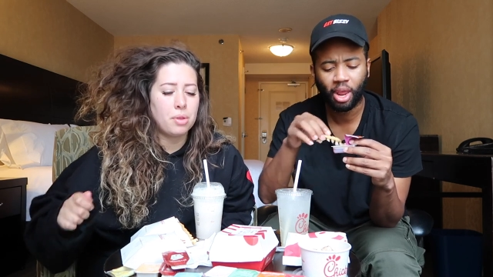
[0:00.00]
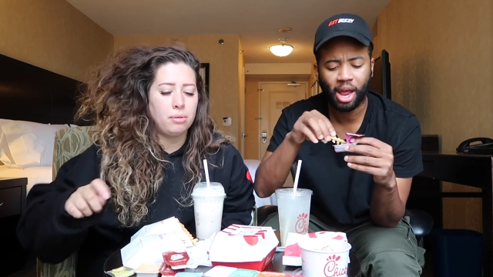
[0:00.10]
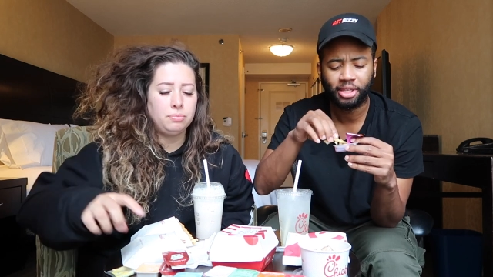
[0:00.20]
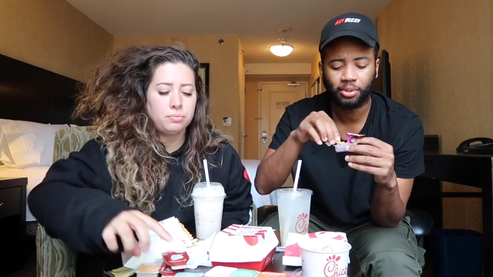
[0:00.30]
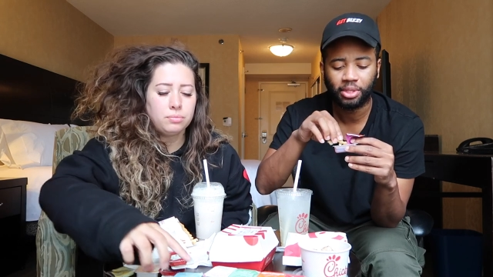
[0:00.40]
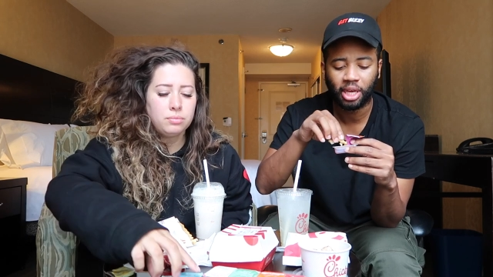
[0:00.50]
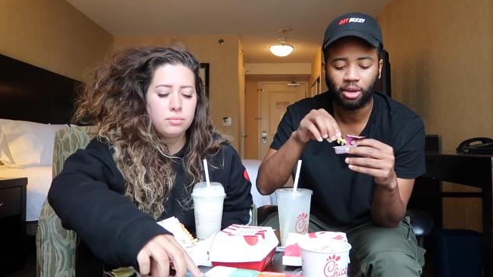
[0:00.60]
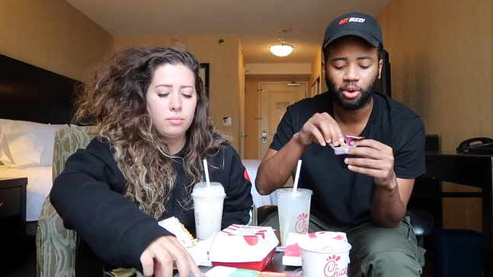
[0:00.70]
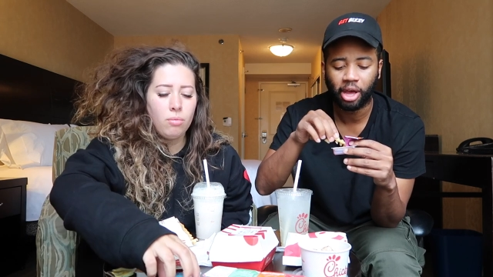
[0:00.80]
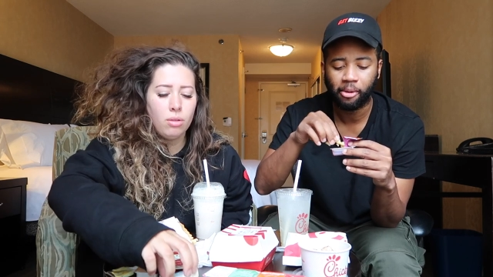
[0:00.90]
Speaker 1: Yeah, this one's
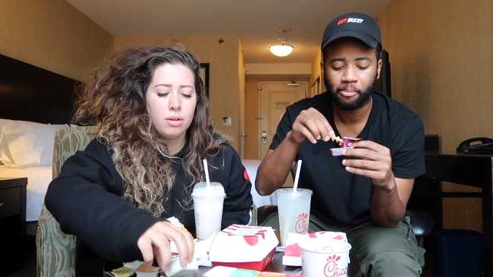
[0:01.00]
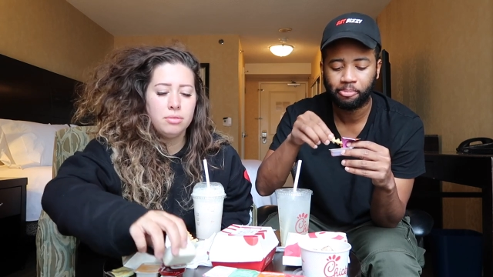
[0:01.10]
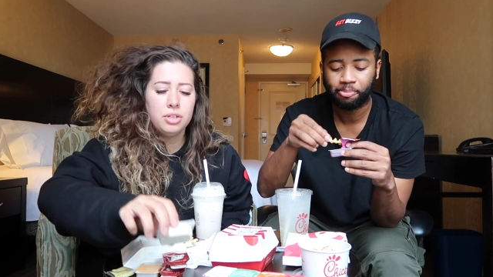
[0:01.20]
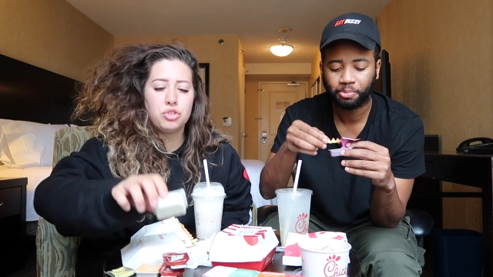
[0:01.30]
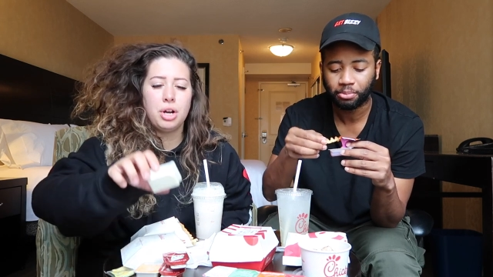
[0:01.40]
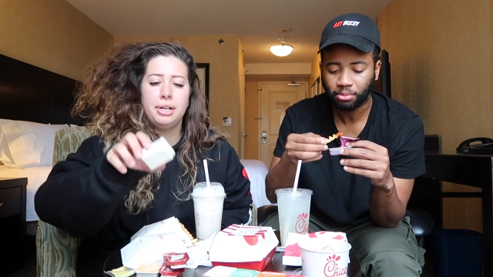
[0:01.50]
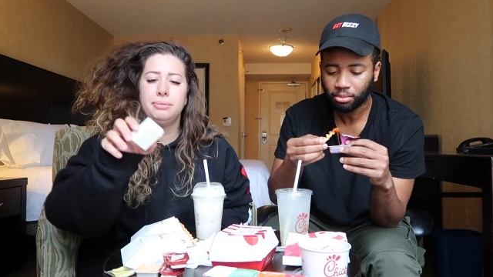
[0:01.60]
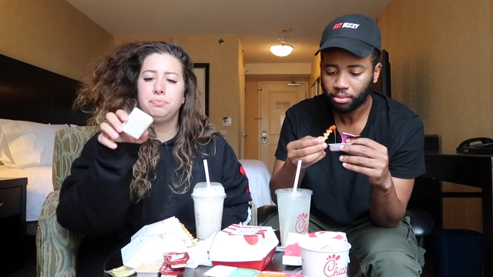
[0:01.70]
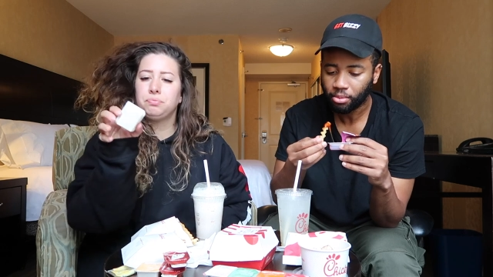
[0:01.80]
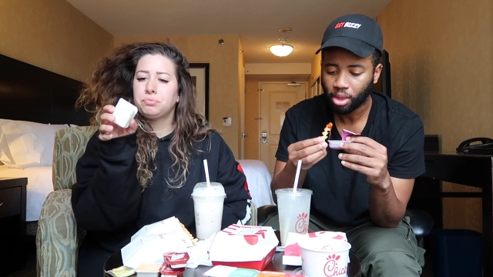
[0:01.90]
like, okay.
Speaker 2: Let's
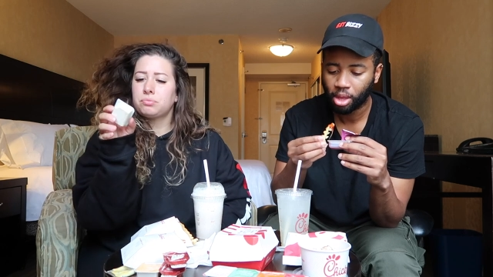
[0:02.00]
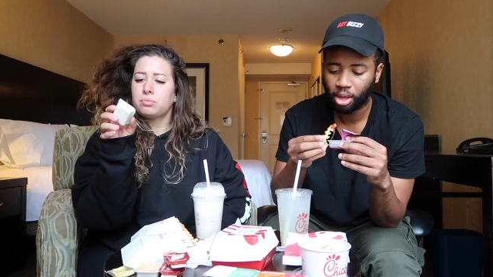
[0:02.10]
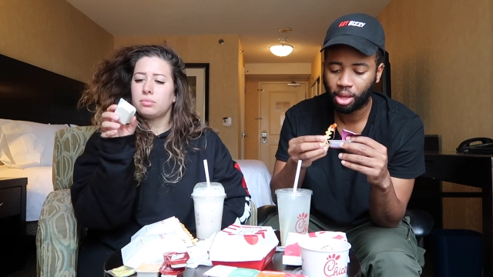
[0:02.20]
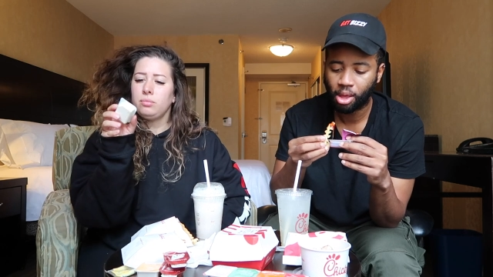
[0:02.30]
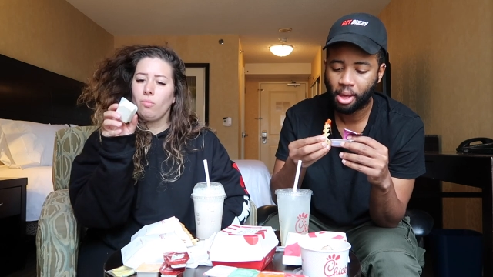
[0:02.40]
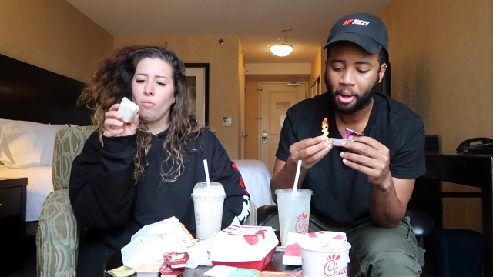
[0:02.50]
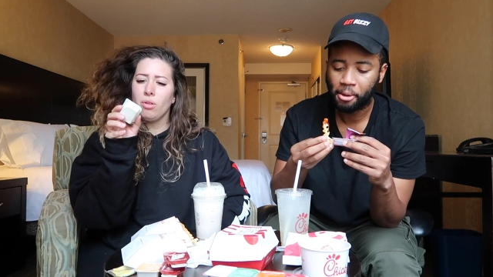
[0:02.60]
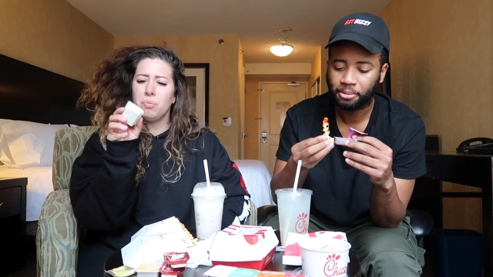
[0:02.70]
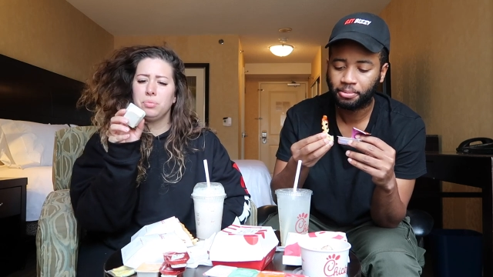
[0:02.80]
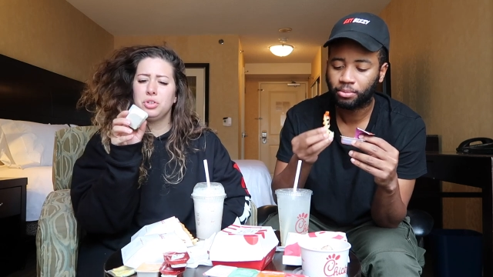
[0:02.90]
try
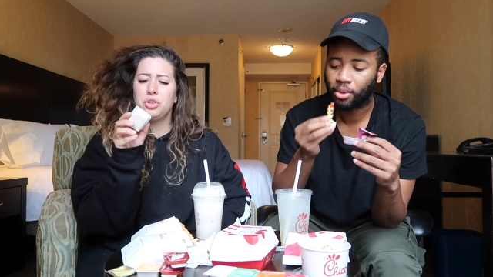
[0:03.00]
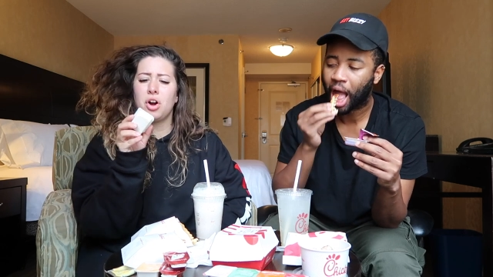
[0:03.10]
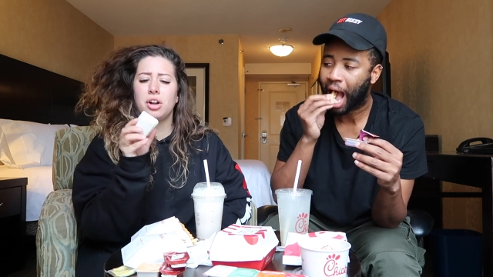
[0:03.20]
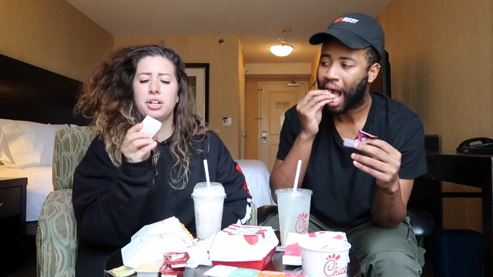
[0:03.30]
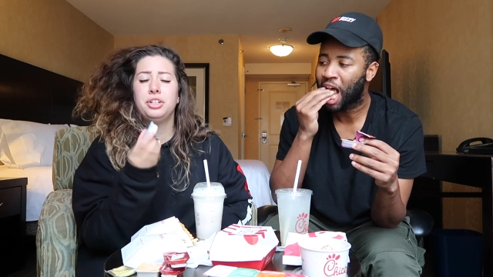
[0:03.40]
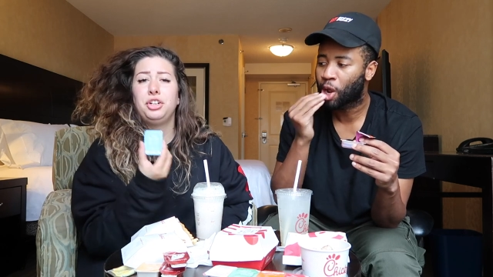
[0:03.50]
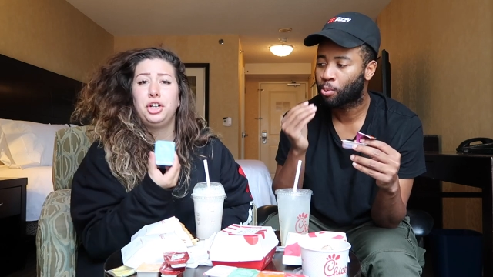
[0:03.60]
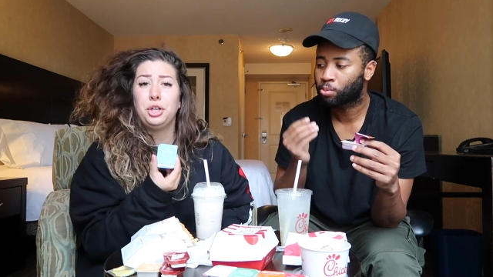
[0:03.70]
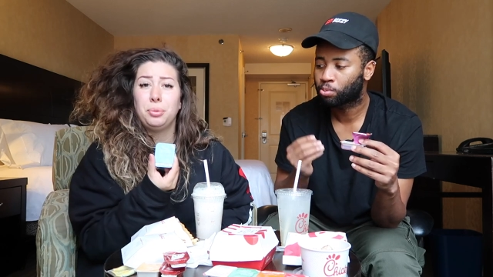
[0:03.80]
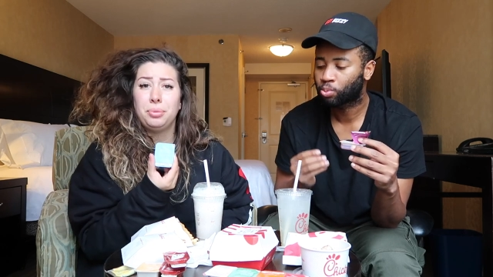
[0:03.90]
garden
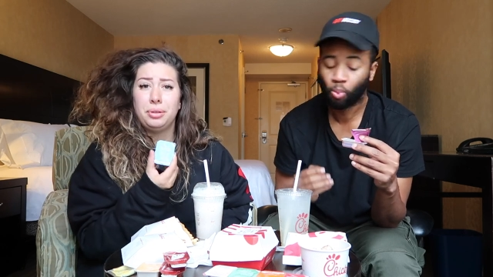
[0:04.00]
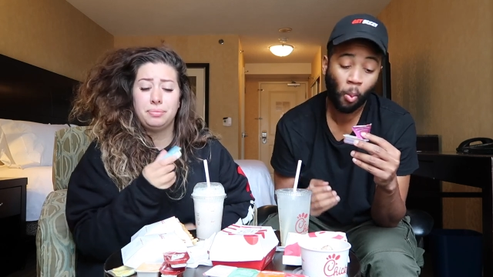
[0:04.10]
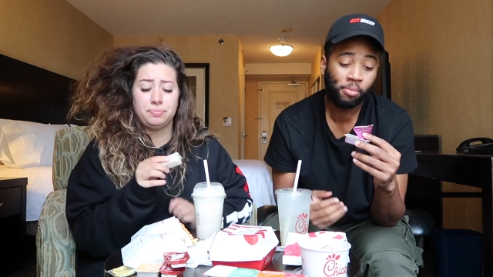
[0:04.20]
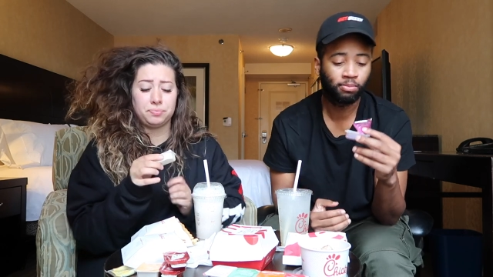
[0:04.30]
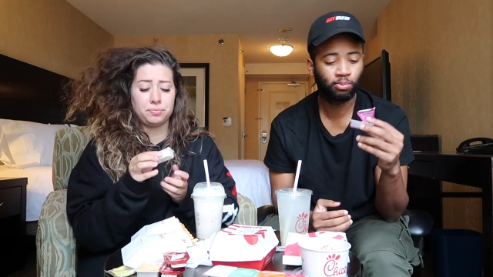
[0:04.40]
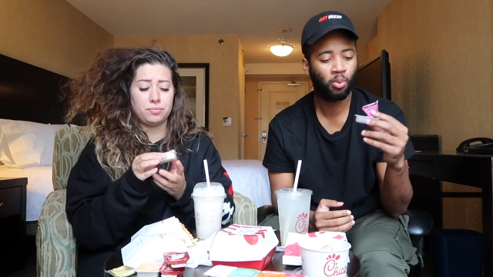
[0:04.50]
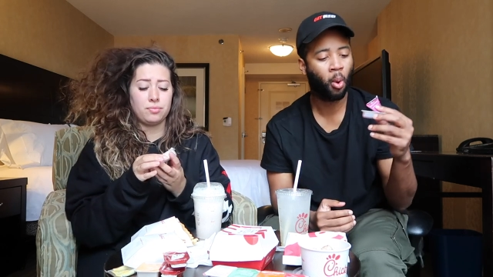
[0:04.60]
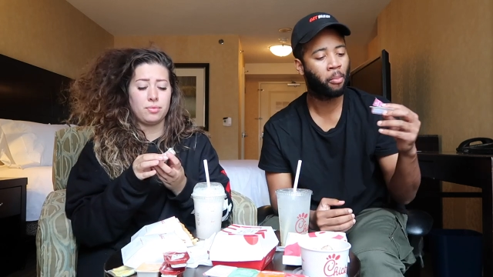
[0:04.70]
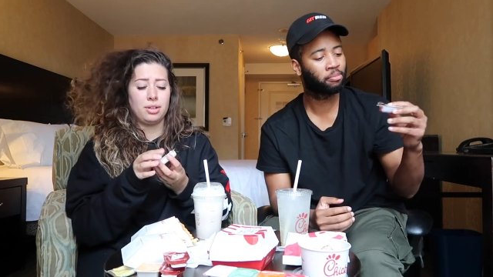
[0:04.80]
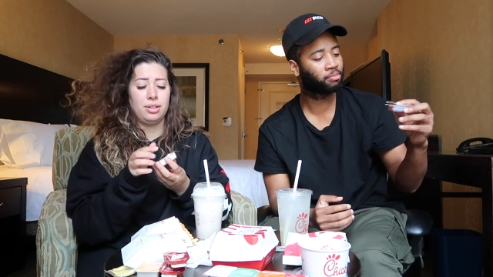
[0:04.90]
herb. Hmm?
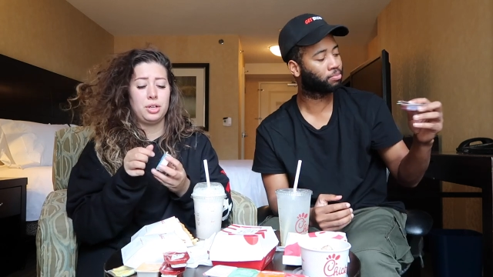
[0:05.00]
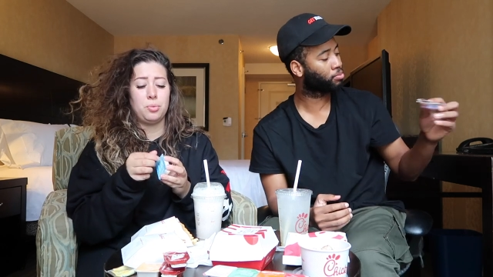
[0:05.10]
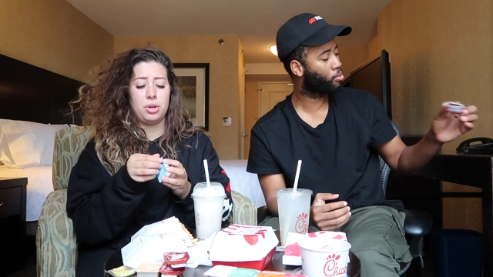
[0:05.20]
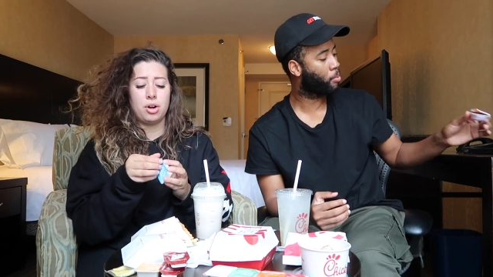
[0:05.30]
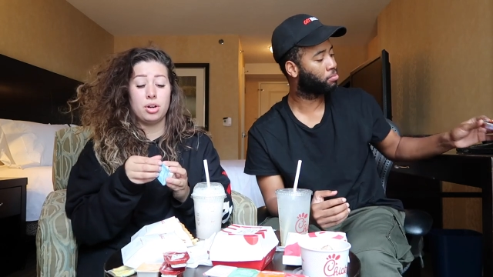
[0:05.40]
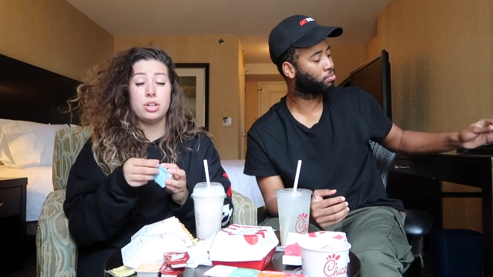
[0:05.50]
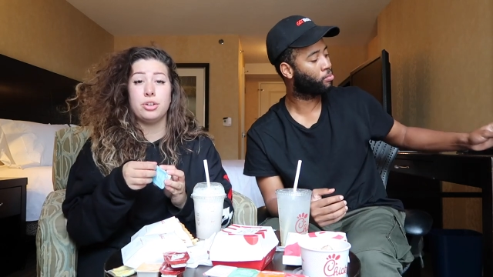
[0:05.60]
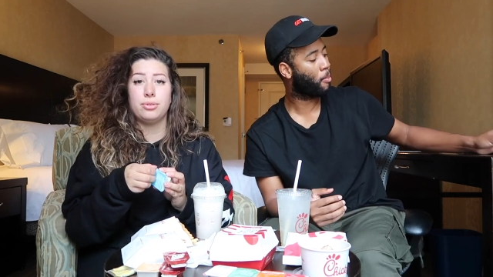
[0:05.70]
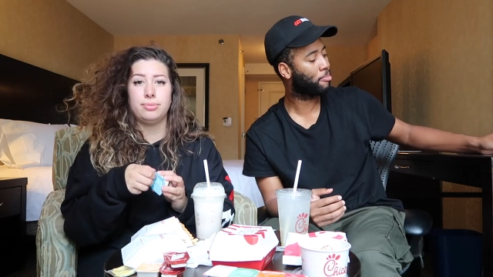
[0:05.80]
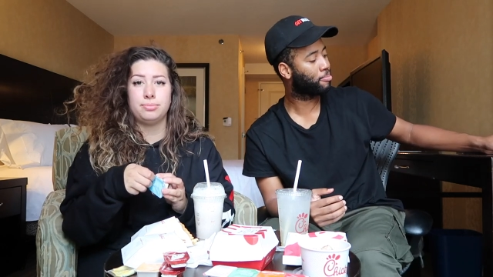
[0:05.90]
Like, what are
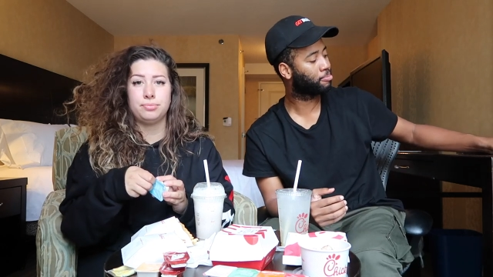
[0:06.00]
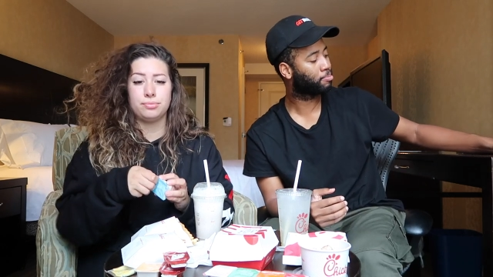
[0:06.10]
you?